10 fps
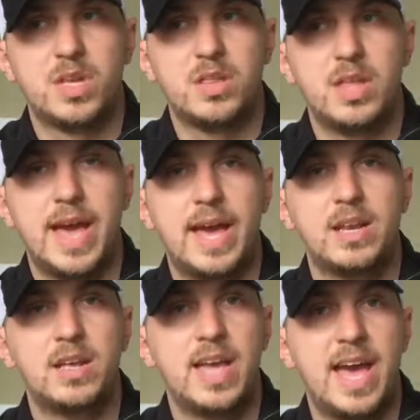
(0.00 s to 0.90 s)

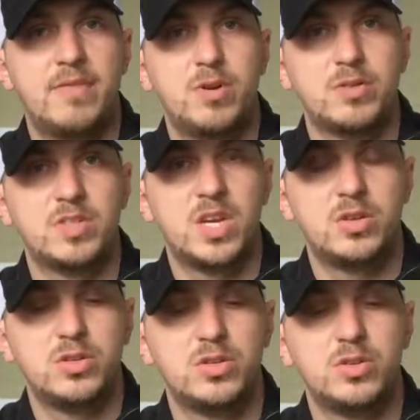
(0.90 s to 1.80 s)
that have no center
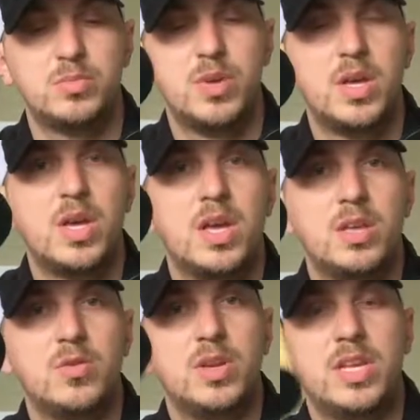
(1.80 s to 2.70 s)
tube,
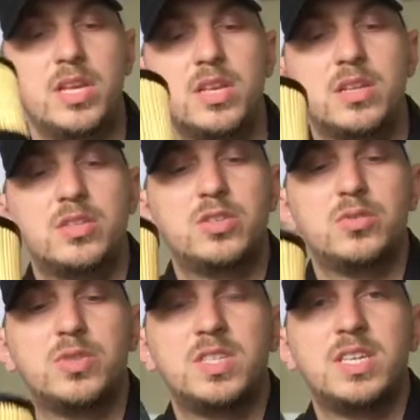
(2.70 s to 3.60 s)
you need
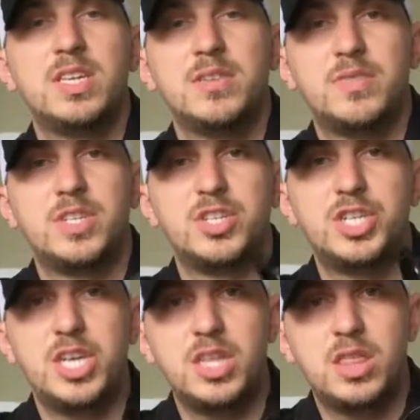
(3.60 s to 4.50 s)
to see if the
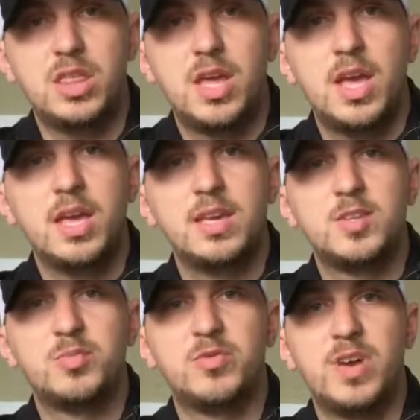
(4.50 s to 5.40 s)
sheath is
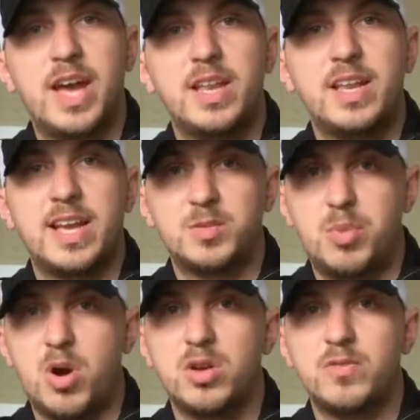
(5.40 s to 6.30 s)
provided as
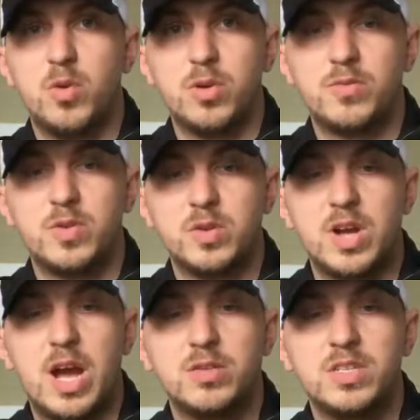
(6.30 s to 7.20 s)
part of the oil filter
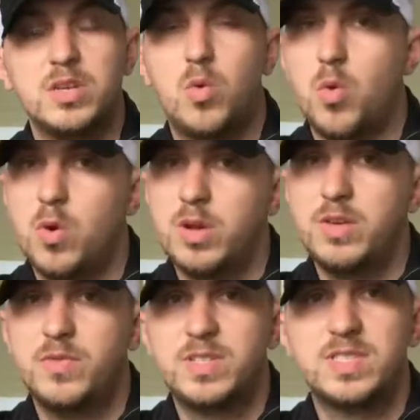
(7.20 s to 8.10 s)
housing or
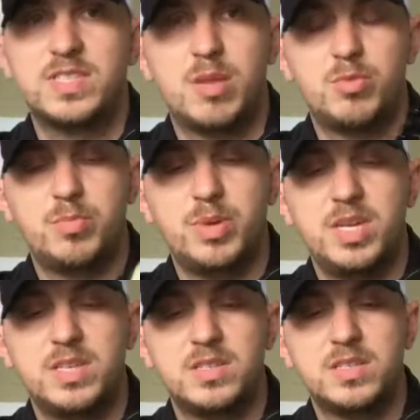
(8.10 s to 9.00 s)
if it's a separate
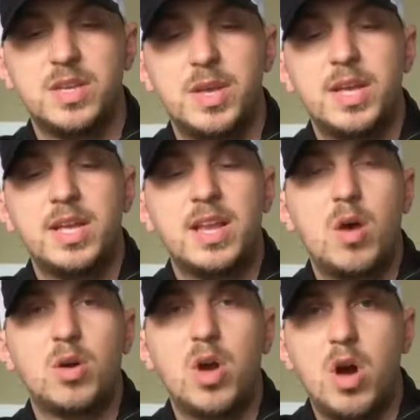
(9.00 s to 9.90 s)
piece.
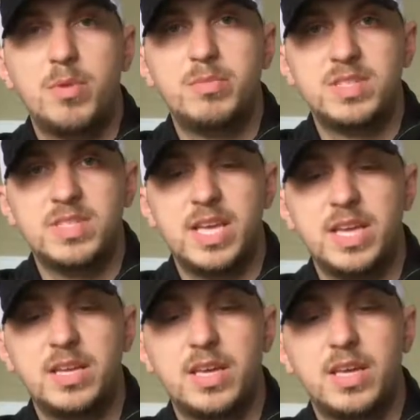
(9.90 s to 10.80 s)
Now, a common
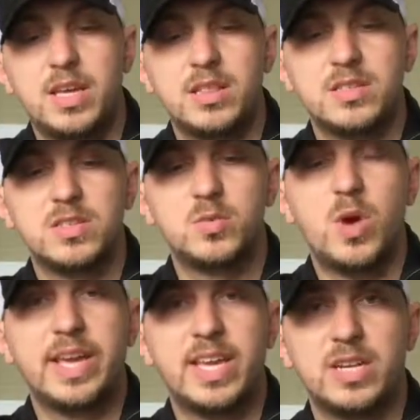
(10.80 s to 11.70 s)
mistake, and this is
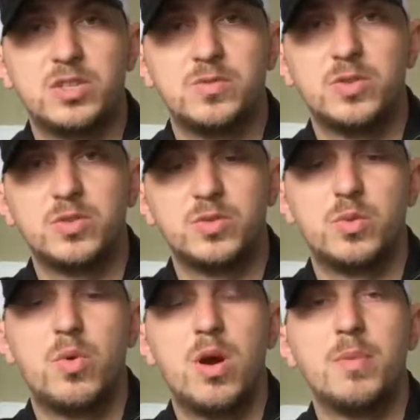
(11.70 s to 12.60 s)
why canister filters
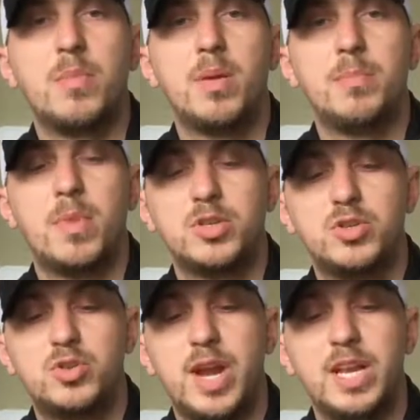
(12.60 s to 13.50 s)
require much
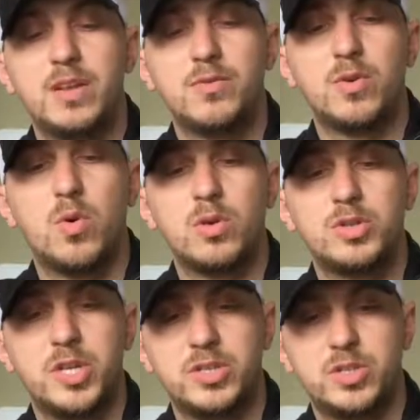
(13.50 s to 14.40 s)
training for oil
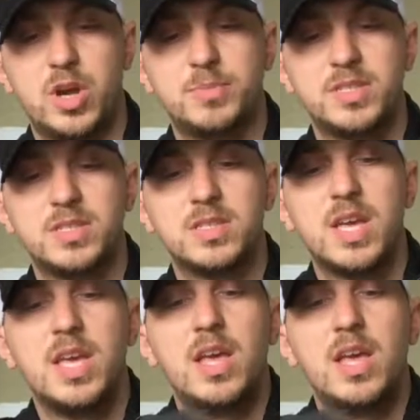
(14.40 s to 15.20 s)
change shops, is